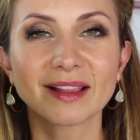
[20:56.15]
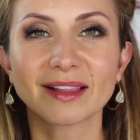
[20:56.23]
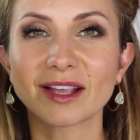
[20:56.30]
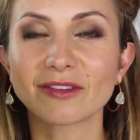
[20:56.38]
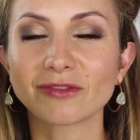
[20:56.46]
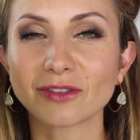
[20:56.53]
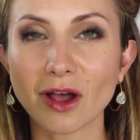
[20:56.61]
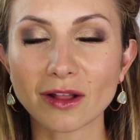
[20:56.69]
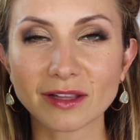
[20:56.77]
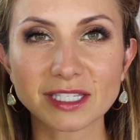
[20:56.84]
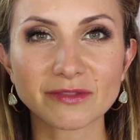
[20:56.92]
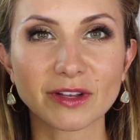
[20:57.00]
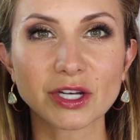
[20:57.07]
like
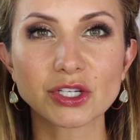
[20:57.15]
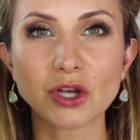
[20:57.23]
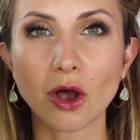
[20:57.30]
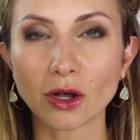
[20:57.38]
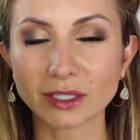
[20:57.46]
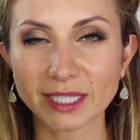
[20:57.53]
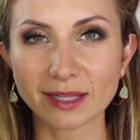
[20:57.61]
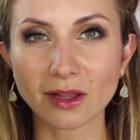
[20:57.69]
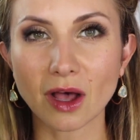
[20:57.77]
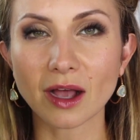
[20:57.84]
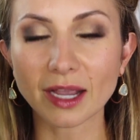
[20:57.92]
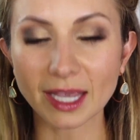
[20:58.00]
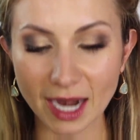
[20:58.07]
flawless finish all day long.